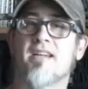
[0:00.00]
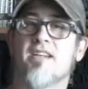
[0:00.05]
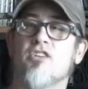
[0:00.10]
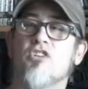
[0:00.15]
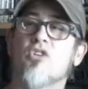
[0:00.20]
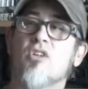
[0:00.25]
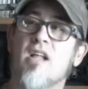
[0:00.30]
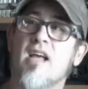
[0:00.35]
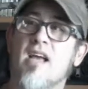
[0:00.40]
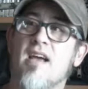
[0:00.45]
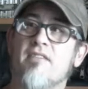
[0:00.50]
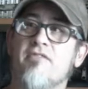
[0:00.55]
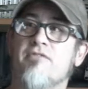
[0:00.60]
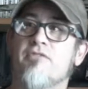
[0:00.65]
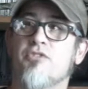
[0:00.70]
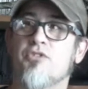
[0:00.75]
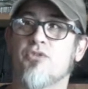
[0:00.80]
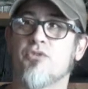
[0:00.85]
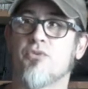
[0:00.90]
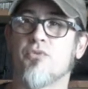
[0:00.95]
and you'll
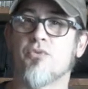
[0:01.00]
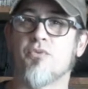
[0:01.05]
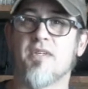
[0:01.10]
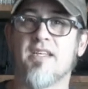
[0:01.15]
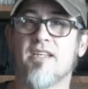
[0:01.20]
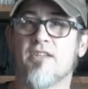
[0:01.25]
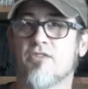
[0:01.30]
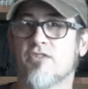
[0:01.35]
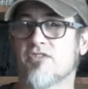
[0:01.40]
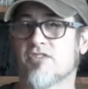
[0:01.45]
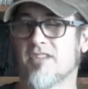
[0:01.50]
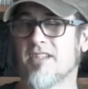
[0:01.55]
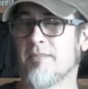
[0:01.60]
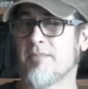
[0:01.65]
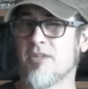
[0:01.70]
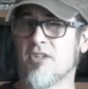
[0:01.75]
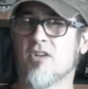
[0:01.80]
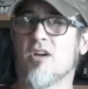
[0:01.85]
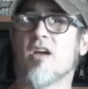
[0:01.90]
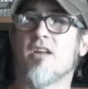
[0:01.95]
have to either sleep
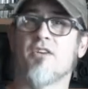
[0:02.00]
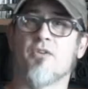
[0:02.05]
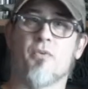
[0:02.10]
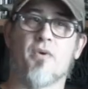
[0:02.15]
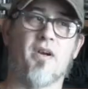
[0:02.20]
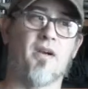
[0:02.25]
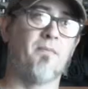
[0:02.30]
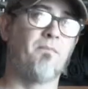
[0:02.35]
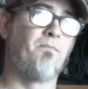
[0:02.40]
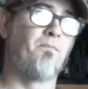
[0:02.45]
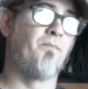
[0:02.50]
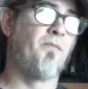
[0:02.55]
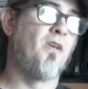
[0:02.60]
in your underwear,